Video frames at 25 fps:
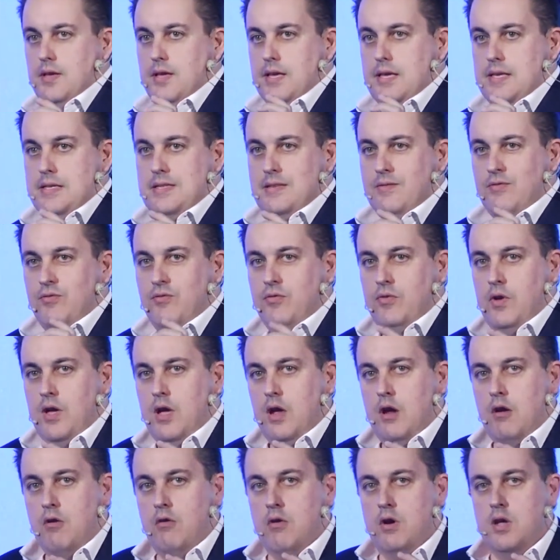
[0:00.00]
is a
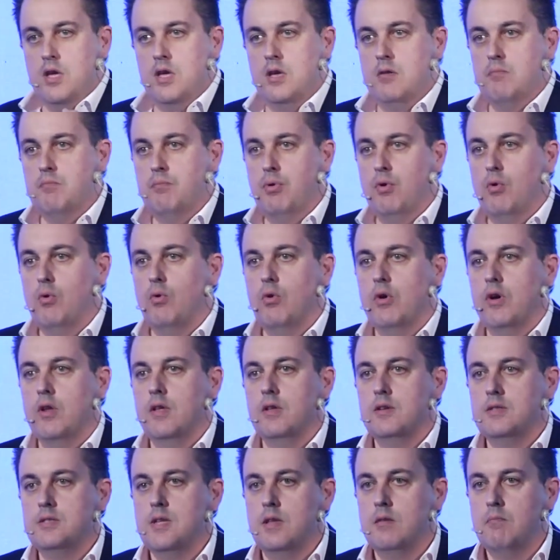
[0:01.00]
very
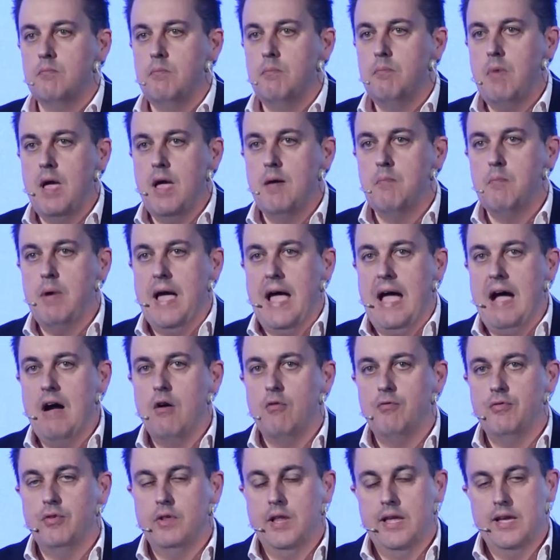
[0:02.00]
important and
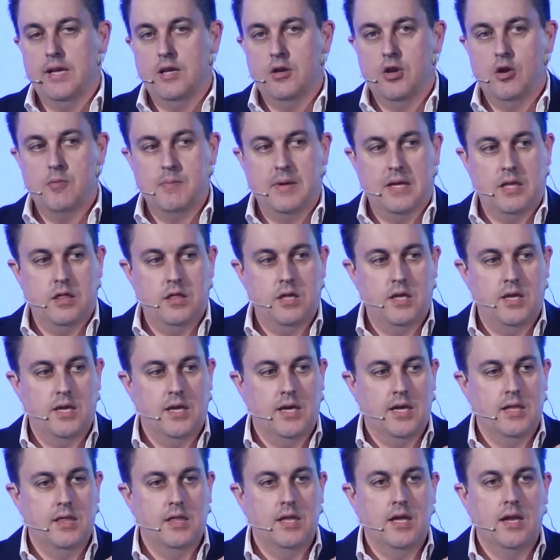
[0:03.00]
powerful economic
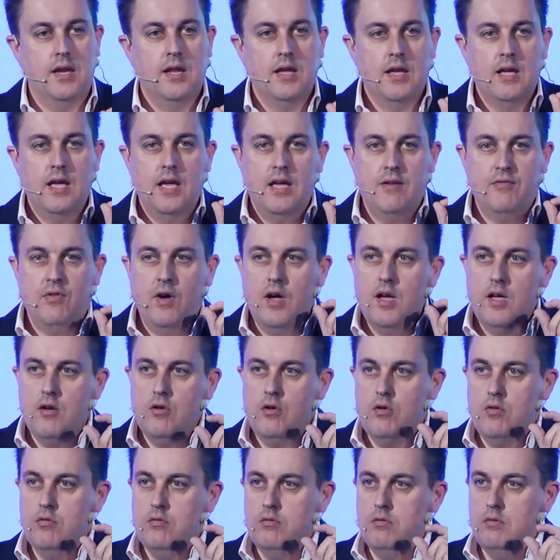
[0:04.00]
thing, and that if I
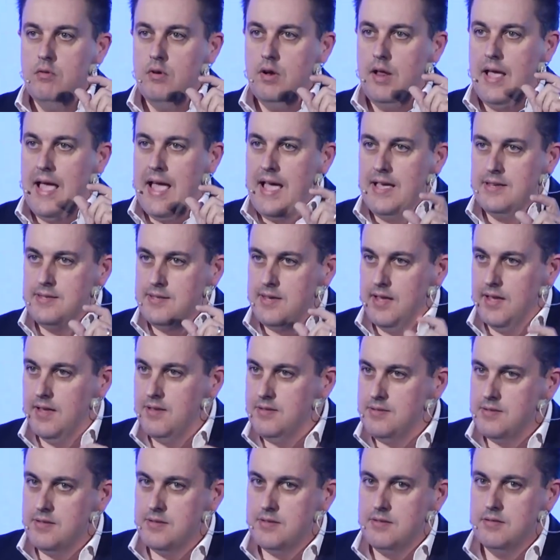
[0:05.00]
own
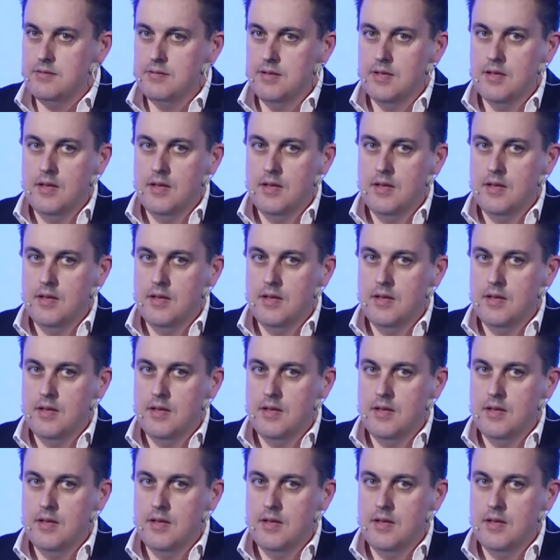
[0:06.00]
assets,